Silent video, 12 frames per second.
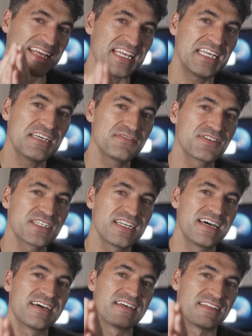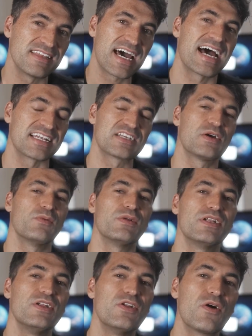even that
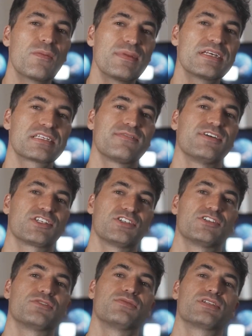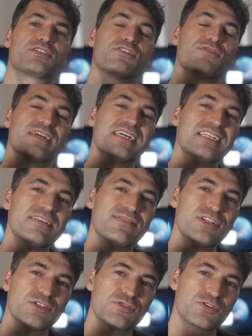would not be sufficient to resolve
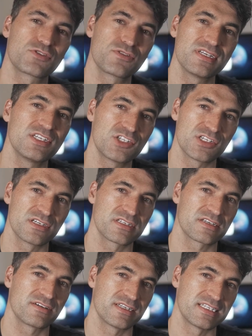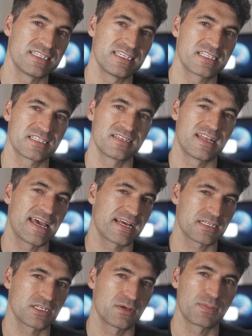individual creatures on a distant
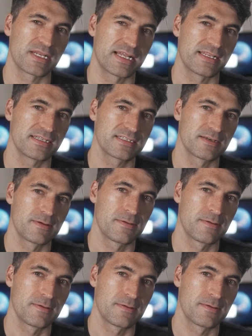exoplanet.